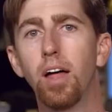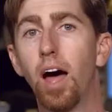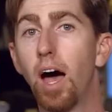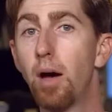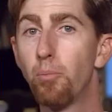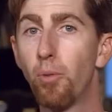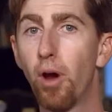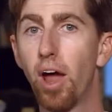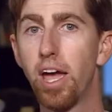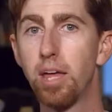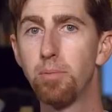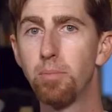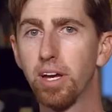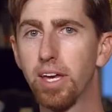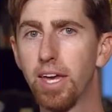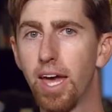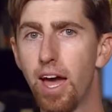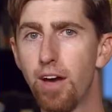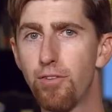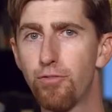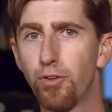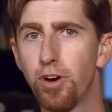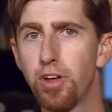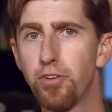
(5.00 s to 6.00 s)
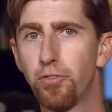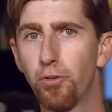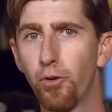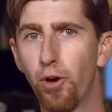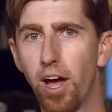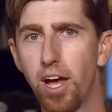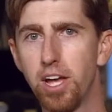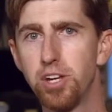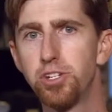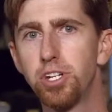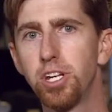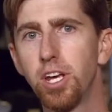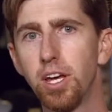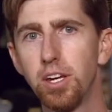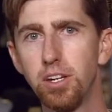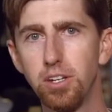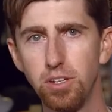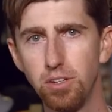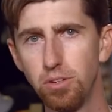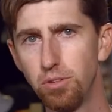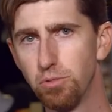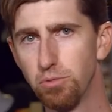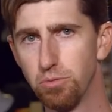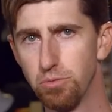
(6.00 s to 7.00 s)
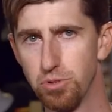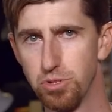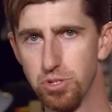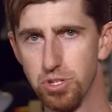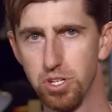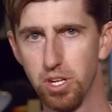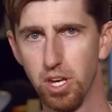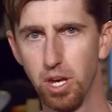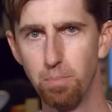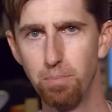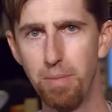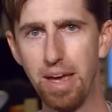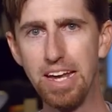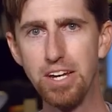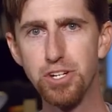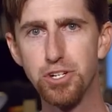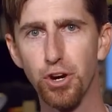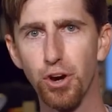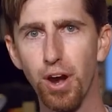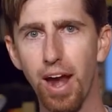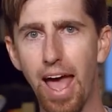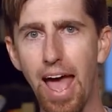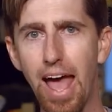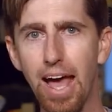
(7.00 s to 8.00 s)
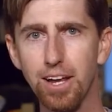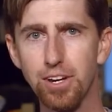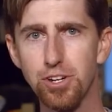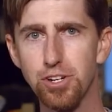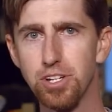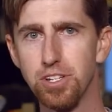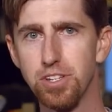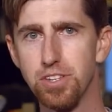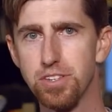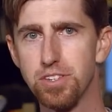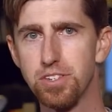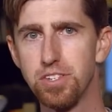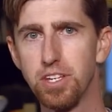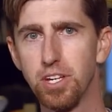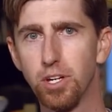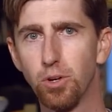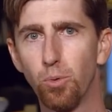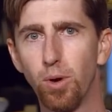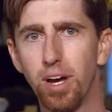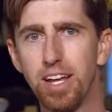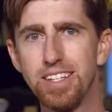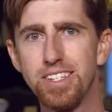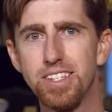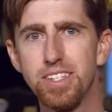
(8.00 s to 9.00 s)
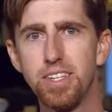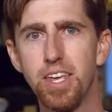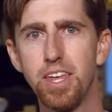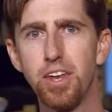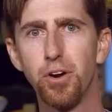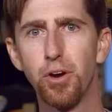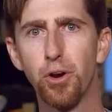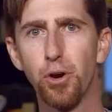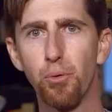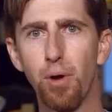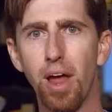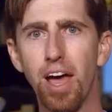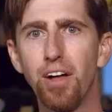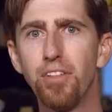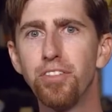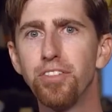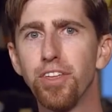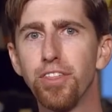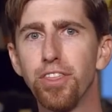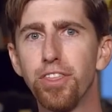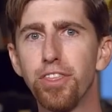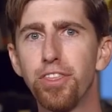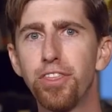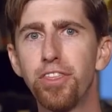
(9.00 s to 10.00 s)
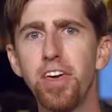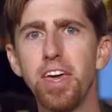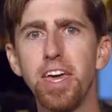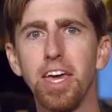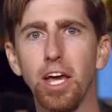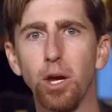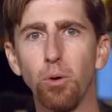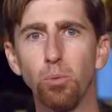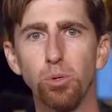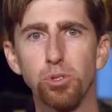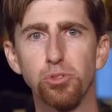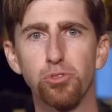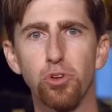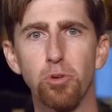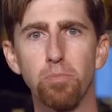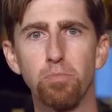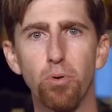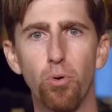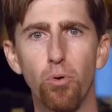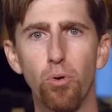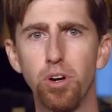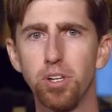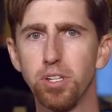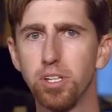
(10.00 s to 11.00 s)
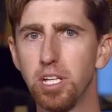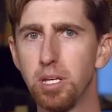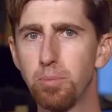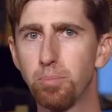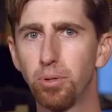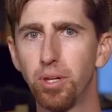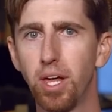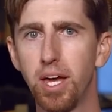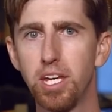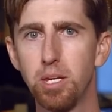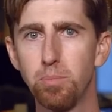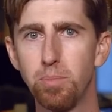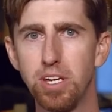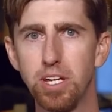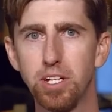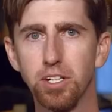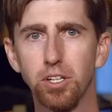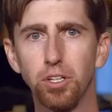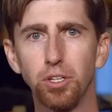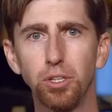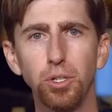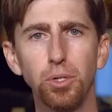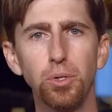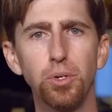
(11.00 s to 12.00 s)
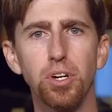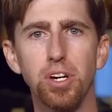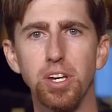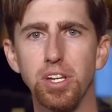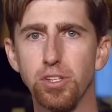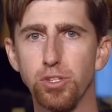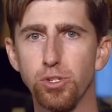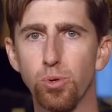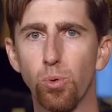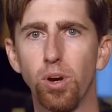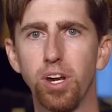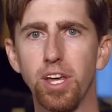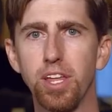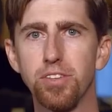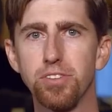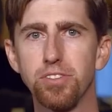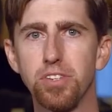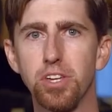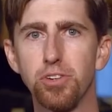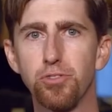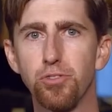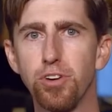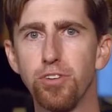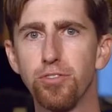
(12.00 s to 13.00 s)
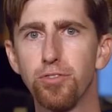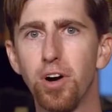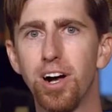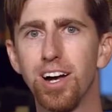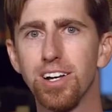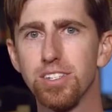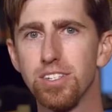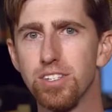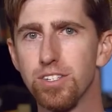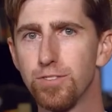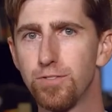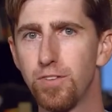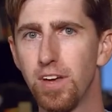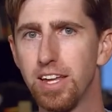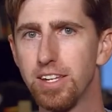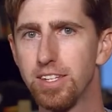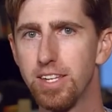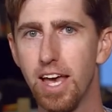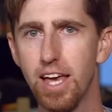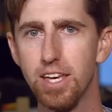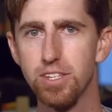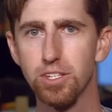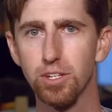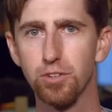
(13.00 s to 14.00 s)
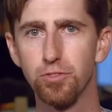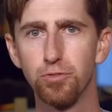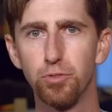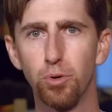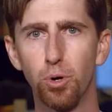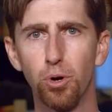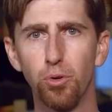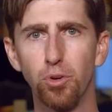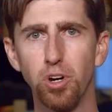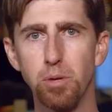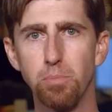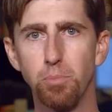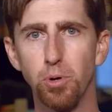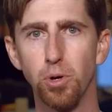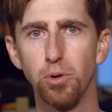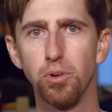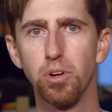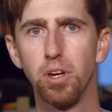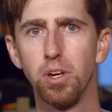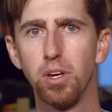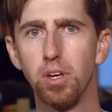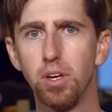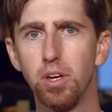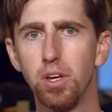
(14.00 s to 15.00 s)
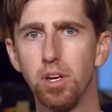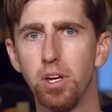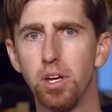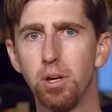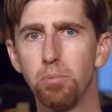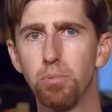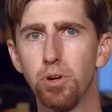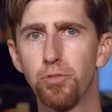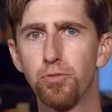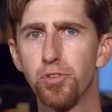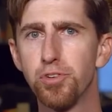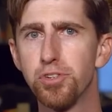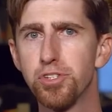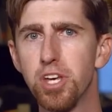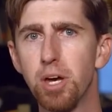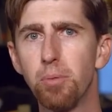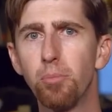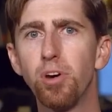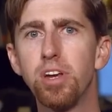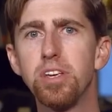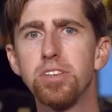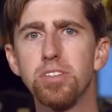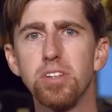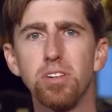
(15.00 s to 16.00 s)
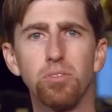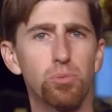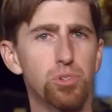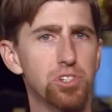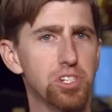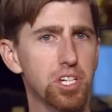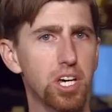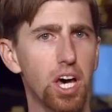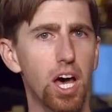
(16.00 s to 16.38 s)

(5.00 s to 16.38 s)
I'm Ryan McCaffrey for IGN News. A major action sequence centered around The Thing was reportedly planned to be included in 20th Century Fox's Fantastic Four reboot, but for some reason was